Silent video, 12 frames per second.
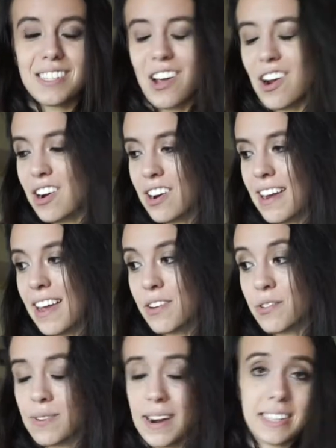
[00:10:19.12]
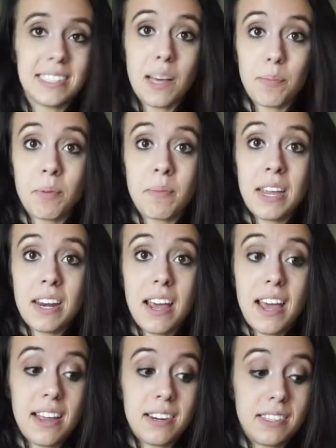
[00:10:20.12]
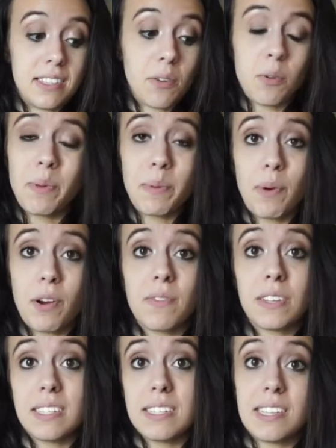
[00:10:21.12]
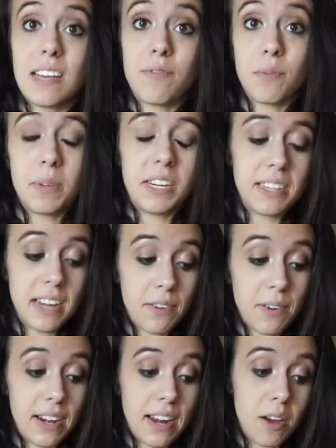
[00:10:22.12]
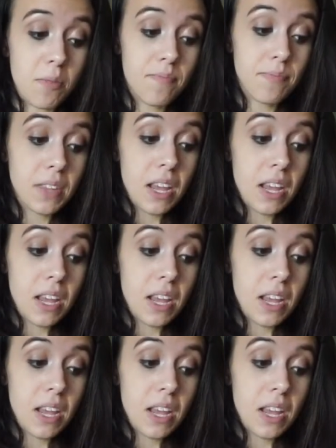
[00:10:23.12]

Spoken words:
are a great supplement, and they would be perfectly safe for me to take right now.